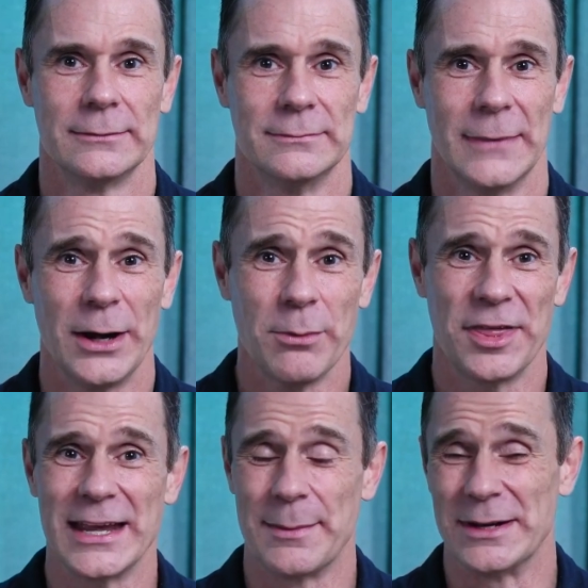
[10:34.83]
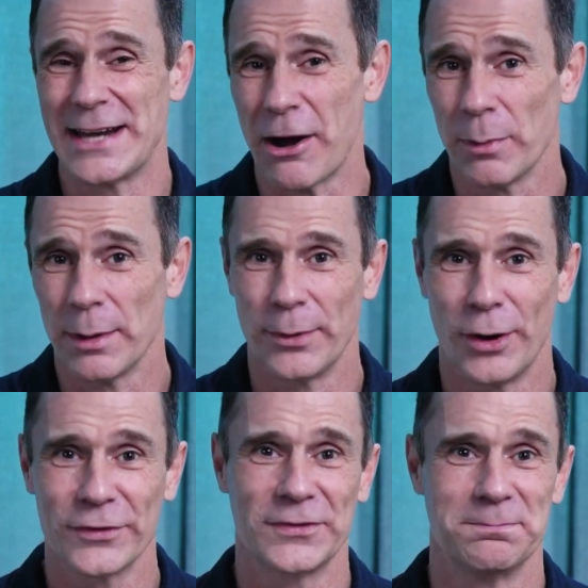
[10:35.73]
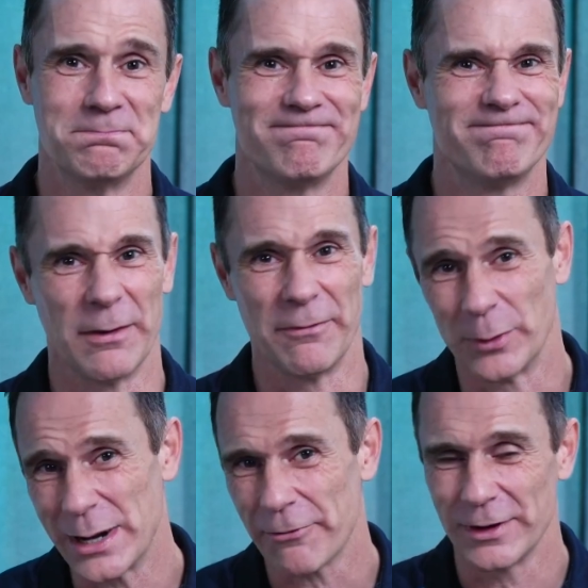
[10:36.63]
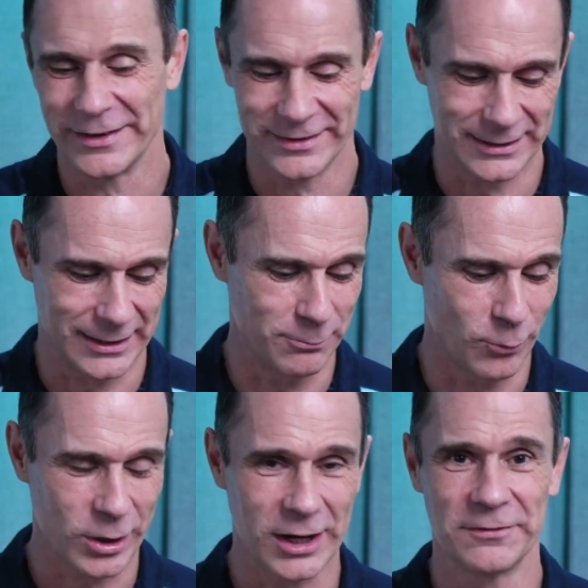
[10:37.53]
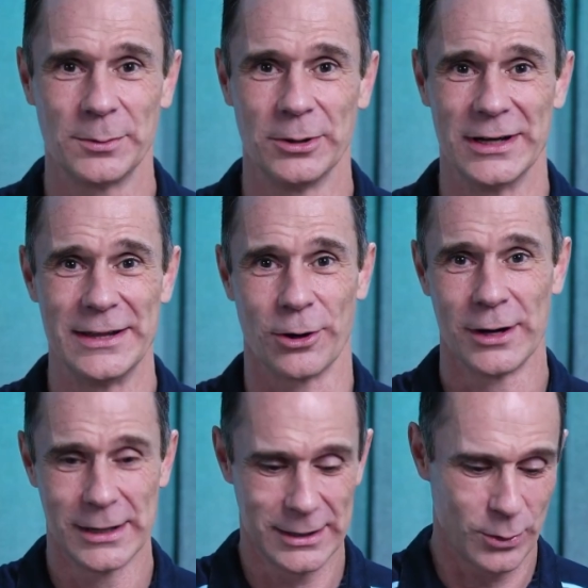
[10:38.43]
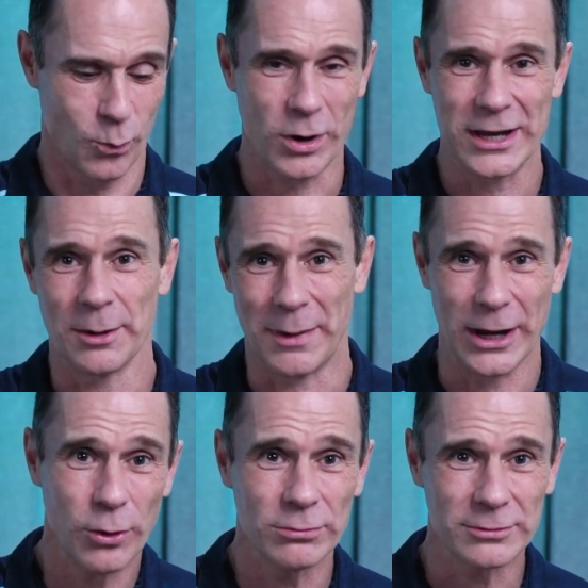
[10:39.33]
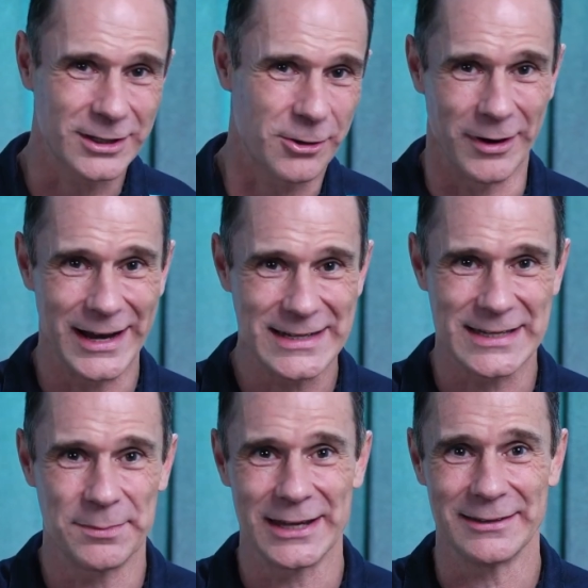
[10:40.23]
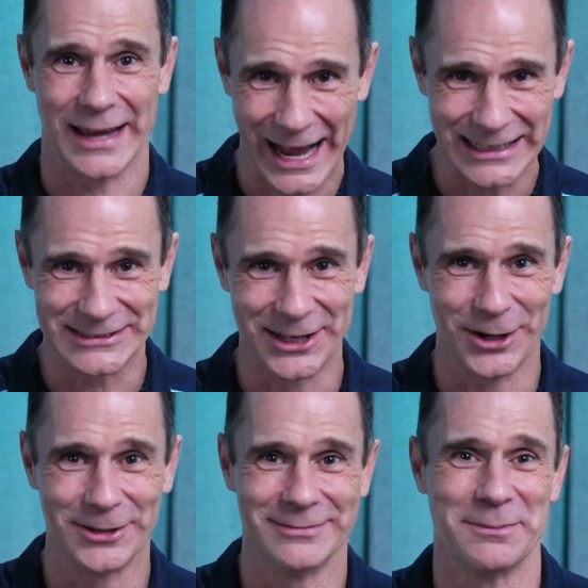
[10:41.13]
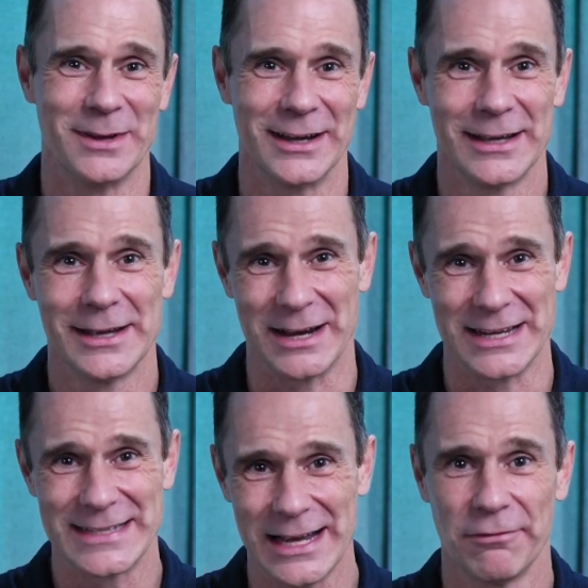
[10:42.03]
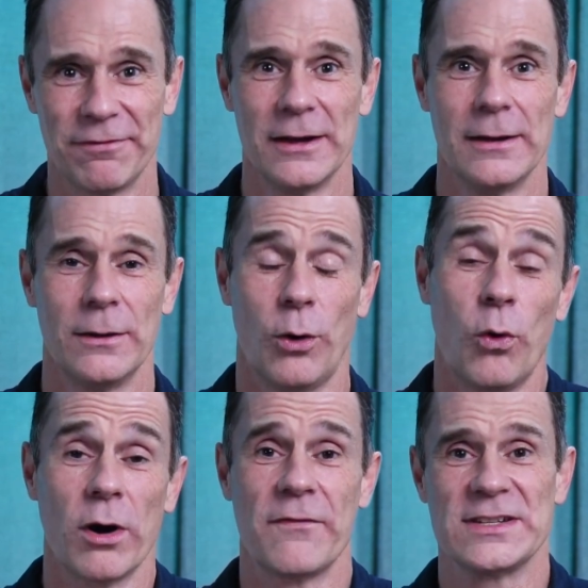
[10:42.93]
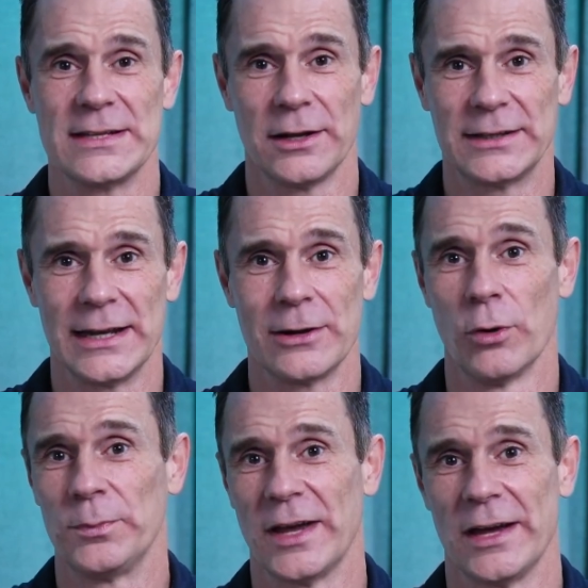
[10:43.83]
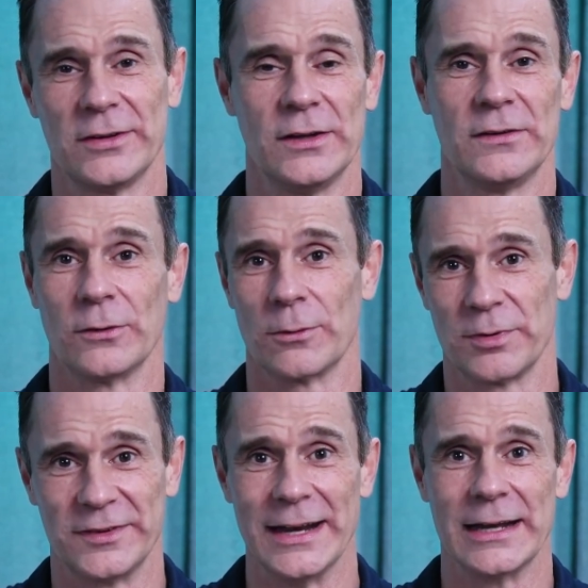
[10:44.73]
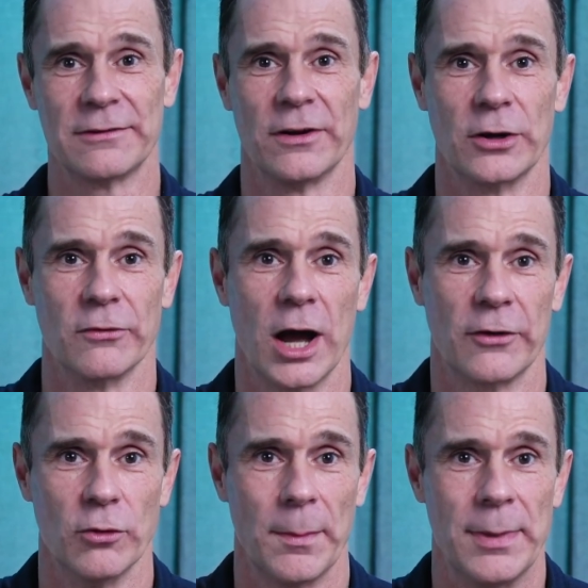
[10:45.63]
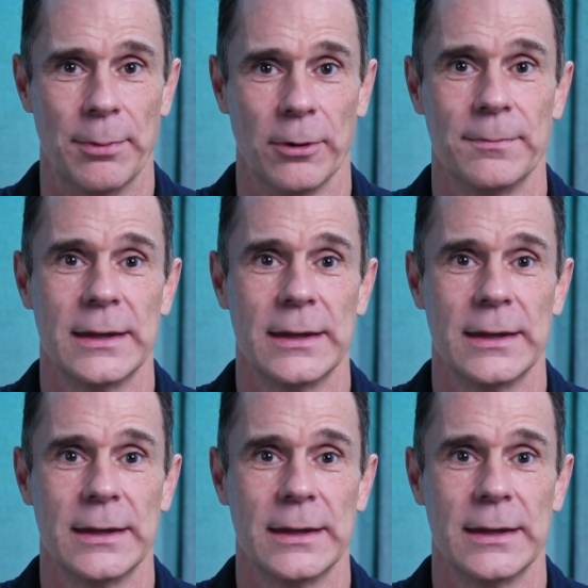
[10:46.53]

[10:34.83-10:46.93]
I don't think I'm a terrible boss, but for whatever reason, I'm more comfortable either working on my own, creating something heads down myself, or facilitating group sessions or presenting in front of a group of people.